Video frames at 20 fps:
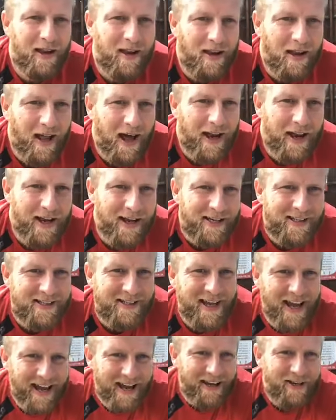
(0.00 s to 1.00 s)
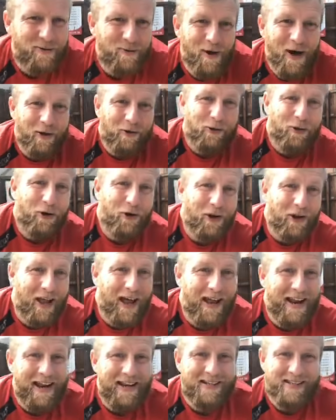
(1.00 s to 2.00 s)
Lenny 6, well done,
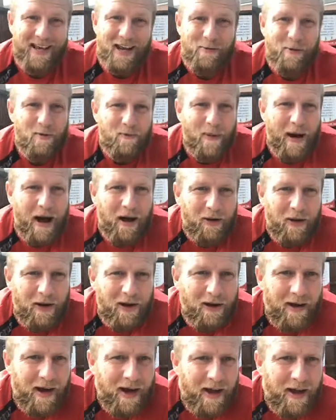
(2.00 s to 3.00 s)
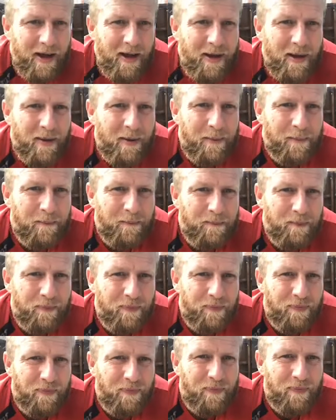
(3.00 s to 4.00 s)
Lenny. See, we battled on it.
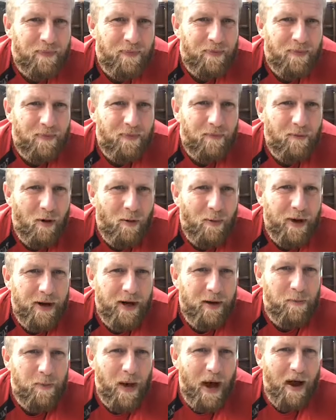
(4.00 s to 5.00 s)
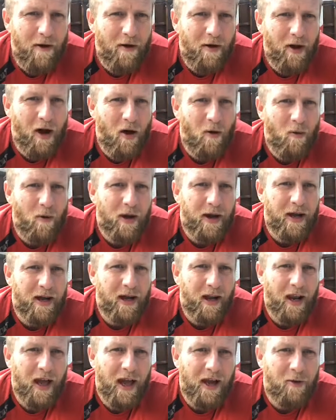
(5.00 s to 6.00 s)
Mummy did better on our
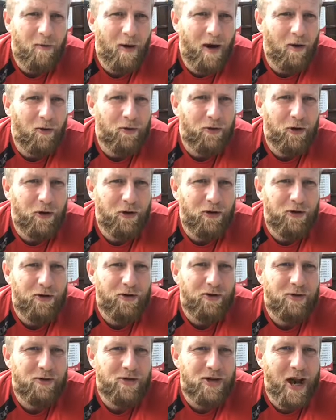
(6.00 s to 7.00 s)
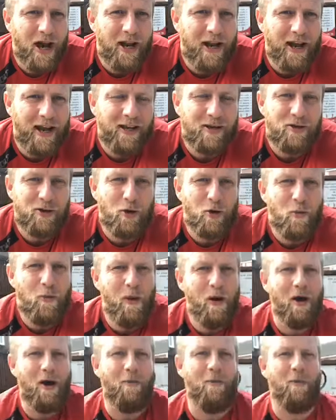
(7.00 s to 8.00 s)
weaker leg, well done, Jenny.
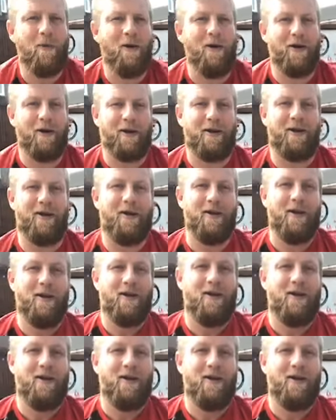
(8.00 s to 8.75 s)
Superb work.